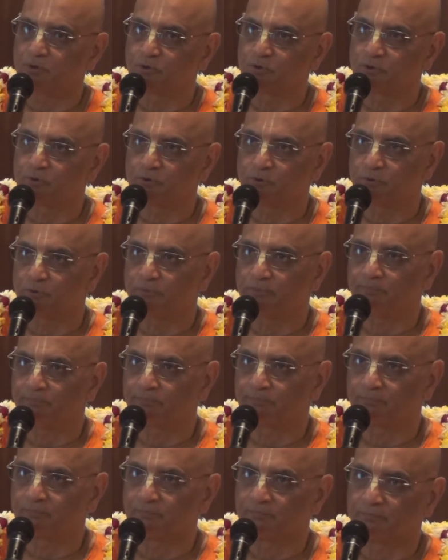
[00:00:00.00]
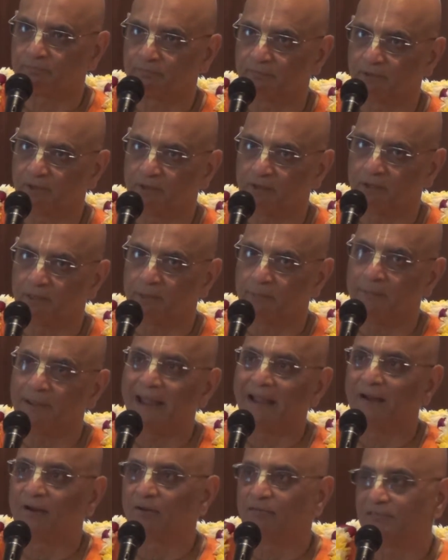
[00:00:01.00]
to the
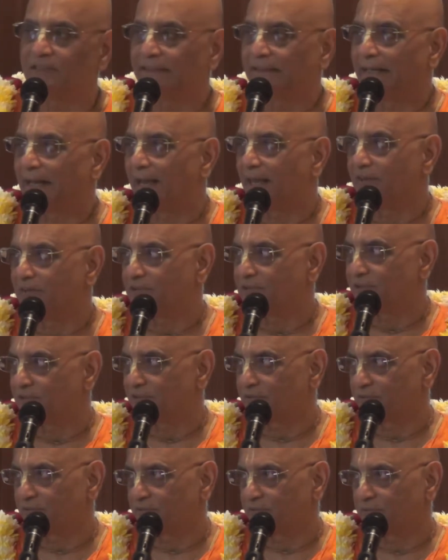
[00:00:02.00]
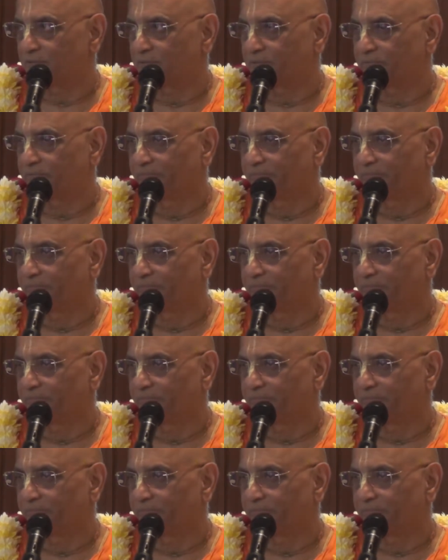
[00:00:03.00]
bank of the Ganges,